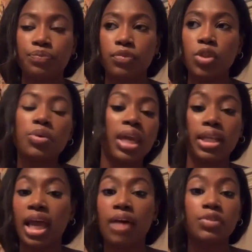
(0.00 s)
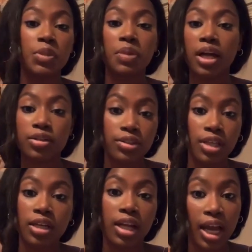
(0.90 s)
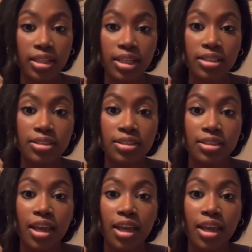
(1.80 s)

you can't have 2 black girls on an island